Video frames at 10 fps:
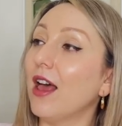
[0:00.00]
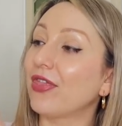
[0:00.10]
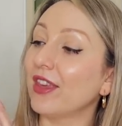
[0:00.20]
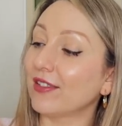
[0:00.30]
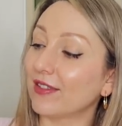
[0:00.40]

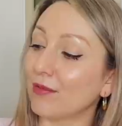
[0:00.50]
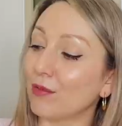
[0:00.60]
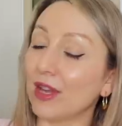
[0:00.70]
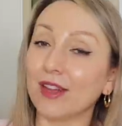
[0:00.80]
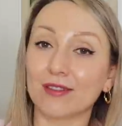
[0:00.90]
This
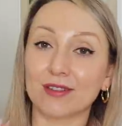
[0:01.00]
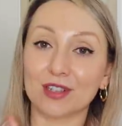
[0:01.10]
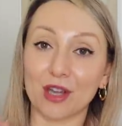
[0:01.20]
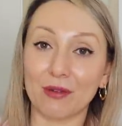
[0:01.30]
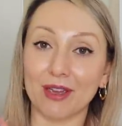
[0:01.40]
is
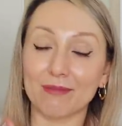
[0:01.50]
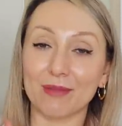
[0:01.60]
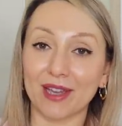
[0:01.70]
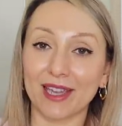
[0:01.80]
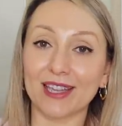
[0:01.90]
to go in
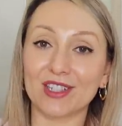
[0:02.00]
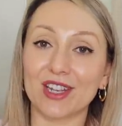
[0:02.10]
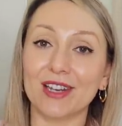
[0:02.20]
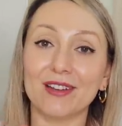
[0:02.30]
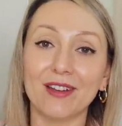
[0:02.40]
my
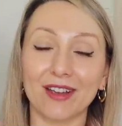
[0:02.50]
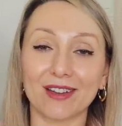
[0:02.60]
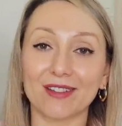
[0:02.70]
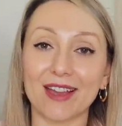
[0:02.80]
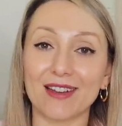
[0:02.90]
kitchen. Like
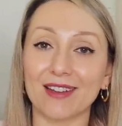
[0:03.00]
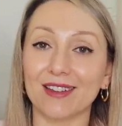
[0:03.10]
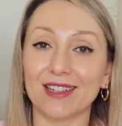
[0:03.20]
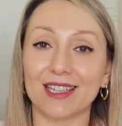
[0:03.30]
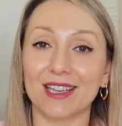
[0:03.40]
I said, I
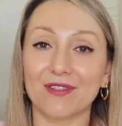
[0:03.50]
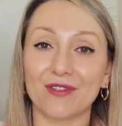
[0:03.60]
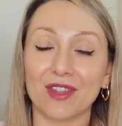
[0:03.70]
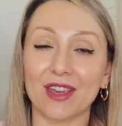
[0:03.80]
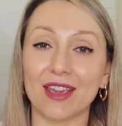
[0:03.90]
like to
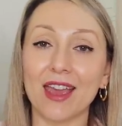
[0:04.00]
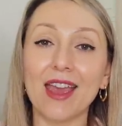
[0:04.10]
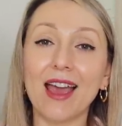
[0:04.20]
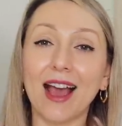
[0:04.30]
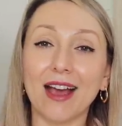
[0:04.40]
give the
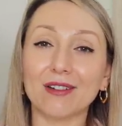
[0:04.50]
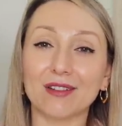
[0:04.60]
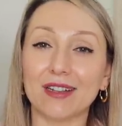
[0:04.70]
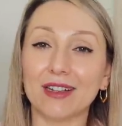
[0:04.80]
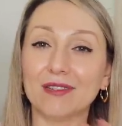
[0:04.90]

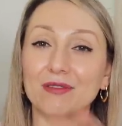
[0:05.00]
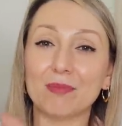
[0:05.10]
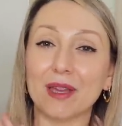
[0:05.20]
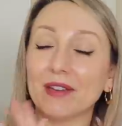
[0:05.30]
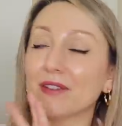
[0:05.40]
house a little
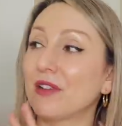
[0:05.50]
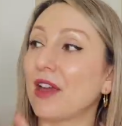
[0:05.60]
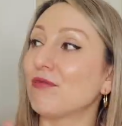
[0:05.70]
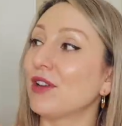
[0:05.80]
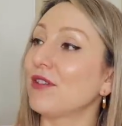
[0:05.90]
bit of
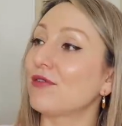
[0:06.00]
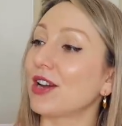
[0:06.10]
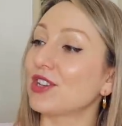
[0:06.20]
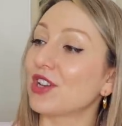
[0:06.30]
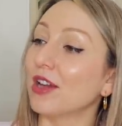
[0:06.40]
a
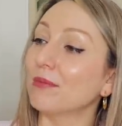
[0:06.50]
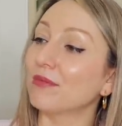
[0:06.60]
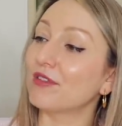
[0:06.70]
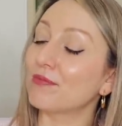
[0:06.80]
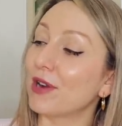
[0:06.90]
refresh come
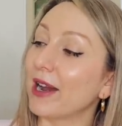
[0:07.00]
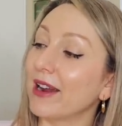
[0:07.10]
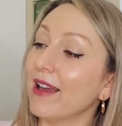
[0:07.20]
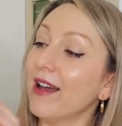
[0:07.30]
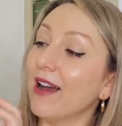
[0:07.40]

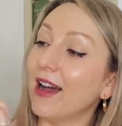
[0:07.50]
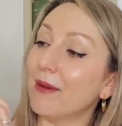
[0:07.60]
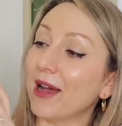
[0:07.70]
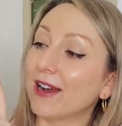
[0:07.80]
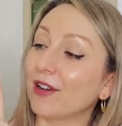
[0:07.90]
spring,
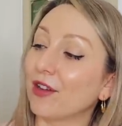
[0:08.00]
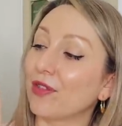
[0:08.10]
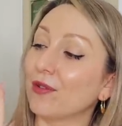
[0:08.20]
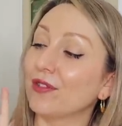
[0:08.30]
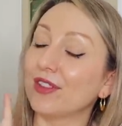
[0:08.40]
and I
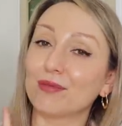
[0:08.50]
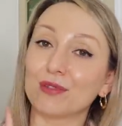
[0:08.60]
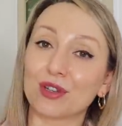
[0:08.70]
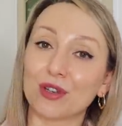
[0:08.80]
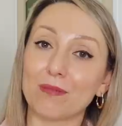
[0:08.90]
thought this
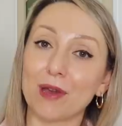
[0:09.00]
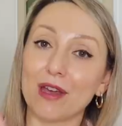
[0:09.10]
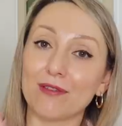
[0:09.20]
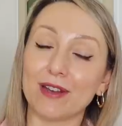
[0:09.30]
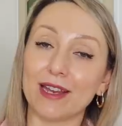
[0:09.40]
would go
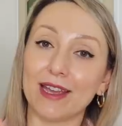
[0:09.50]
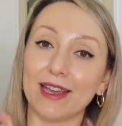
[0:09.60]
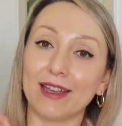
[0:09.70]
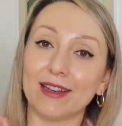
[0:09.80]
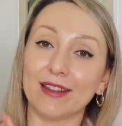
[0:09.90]
perfectly
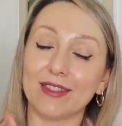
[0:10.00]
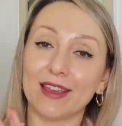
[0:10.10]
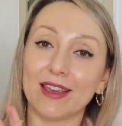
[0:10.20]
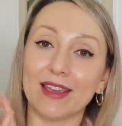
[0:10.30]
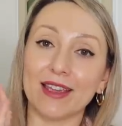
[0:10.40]
in
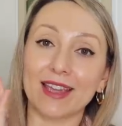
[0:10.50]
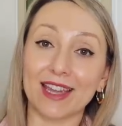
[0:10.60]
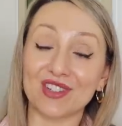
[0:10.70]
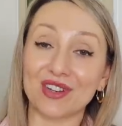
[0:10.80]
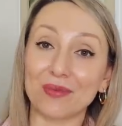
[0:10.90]
the
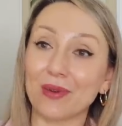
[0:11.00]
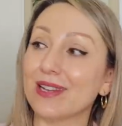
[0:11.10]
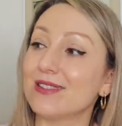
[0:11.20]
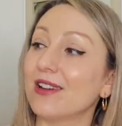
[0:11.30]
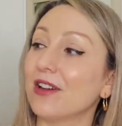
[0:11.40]
kitchen
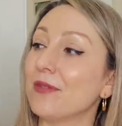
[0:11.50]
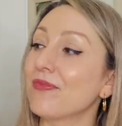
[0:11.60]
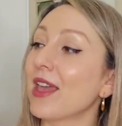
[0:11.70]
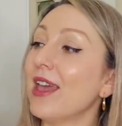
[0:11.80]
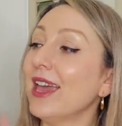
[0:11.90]
window.
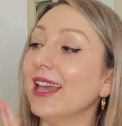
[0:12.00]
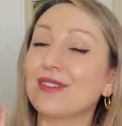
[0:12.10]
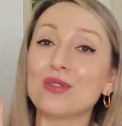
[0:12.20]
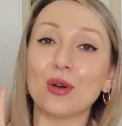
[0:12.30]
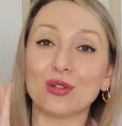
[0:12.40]

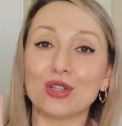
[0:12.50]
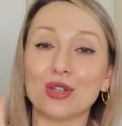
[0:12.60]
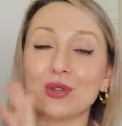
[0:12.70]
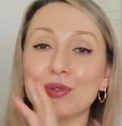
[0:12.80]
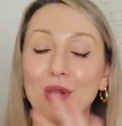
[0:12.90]
It's not
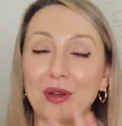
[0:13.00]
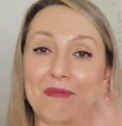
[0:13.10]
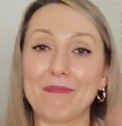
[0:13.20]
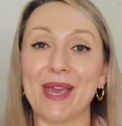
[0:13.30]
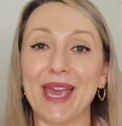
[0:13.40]
too kind
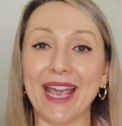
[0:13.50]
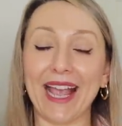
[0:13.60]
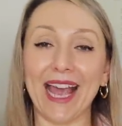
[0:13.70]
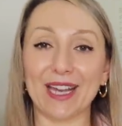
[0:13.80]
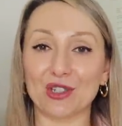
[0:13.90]
of
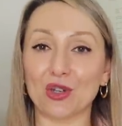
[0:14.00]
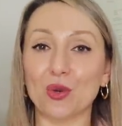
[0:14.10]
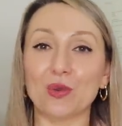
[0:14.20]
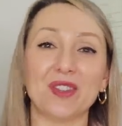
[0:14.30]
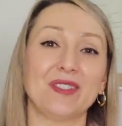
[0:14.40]
big and
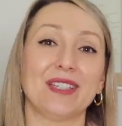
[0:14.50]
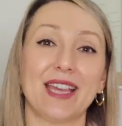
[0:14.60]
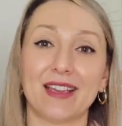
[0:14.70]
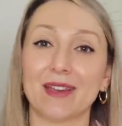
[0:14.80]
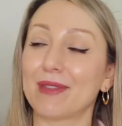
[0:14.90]
tall, doesn't
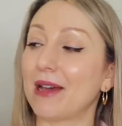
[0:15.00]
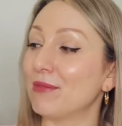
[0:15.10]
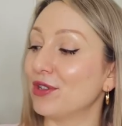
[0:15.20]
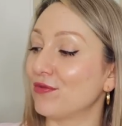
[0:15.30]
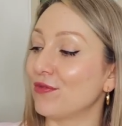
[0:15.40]
take up that
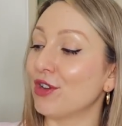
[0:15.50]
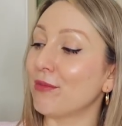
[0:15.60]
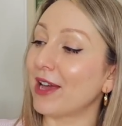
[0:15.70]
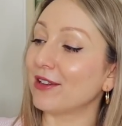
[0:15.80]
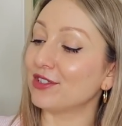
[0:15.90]
much
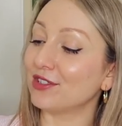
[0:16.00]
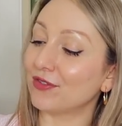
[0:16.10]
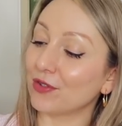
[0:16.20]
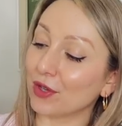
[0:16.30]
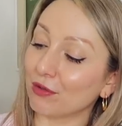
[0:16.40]
room, and I
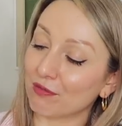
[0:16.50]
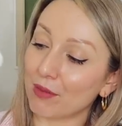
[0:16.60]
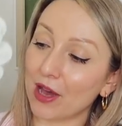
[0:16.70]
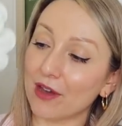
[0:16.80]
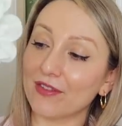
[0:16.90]
just thought it was
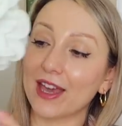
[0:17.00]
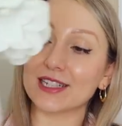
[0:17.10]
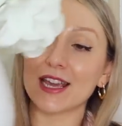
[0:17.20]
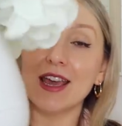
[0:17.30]
perfect.